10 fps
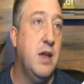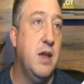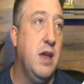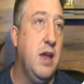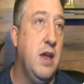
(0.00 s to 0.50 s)

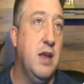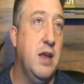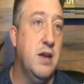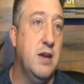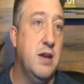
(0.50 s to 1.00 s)
and
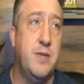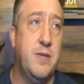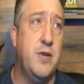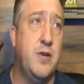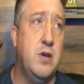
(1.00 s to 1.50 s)
uh, set up a
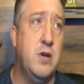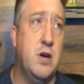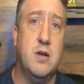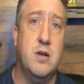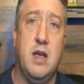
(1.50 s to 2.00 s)
phone
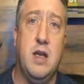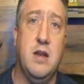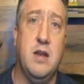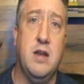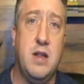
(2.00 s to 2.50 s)
call, and
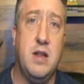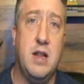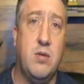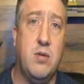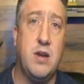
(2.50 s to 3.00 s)
I'll be glad to
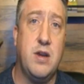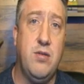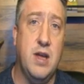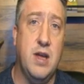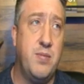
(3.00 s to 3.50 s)
walk you through
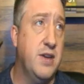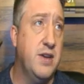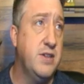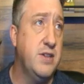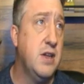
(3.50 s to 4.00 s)
that
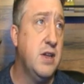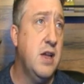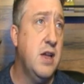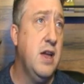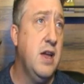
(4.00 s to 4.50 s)
process
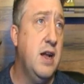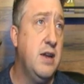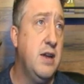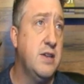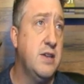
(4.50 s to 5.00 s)
and how to
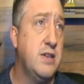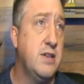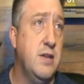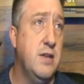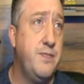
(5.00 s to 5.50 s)
get
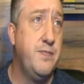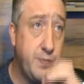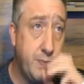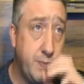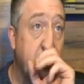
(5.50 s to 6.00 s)
started.
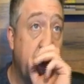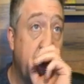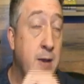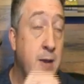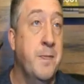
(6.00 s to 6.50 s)

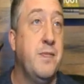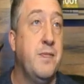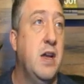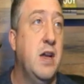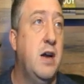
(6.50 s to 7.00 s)

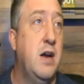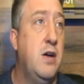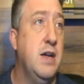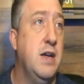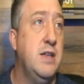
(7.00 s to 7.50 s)
All
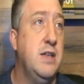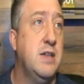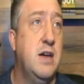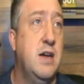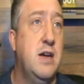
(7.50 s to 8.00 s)
right.
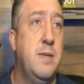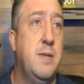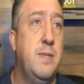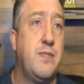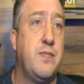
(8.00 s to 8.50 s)
Um,
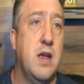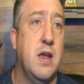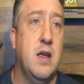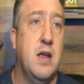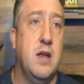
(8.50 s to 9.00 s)

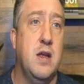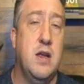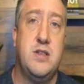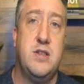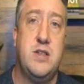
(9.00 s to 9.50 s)

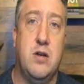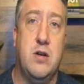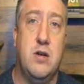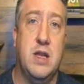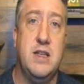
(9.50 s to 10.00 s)
so
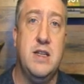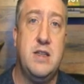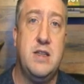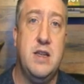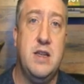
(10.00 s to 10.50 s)
let
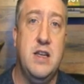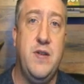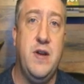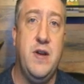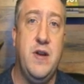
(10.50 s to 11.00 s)
in this
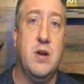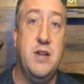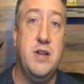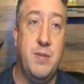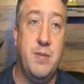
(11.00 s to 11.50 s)
video we're going to
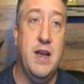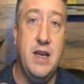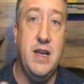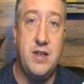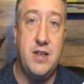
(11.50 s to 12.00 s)
talk about
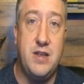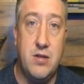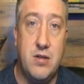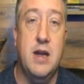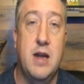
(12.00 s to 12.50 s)

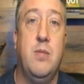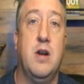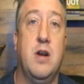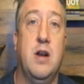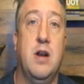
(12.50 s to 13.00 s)
Instagram. We're going
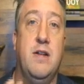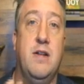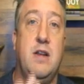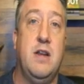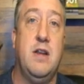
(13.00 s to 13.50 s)
to how
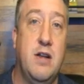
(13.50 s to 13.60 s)
to how to